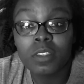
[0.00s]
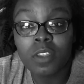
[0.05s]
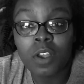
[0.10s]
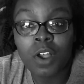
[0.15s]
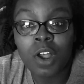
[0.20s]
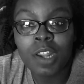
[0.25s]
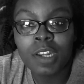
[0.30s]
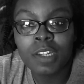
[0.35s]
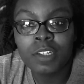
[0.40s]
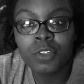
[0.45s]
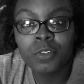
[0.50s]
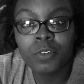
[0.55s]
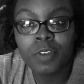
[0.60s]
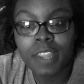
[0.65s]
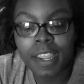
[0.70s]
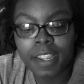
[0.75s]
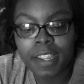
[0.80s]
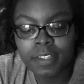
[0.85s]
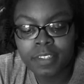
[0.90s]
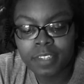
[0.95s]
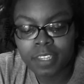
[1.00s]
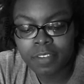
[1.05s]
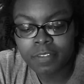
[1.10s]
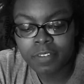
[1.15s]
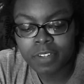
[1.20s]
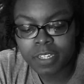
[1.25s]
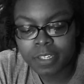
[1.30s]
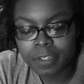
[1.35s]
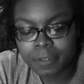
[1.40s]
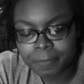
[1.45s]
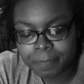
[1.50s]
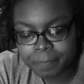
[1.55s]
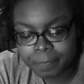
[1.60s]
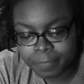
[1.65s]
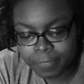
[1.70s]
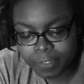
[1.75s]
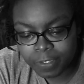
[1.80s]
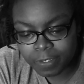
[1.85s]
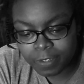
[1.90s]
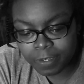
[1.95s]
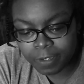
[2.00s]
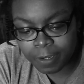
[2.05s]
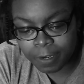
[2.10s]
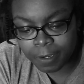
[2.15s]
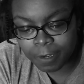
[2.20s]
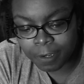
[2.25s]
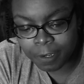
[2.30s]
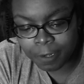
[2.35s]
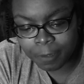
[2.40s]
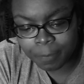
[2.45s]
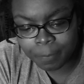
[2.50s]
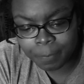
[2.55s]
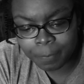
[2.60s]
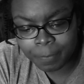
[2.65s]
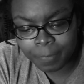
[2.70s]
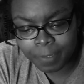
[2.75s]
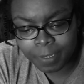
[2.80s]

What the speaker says: thought and creativity. Um,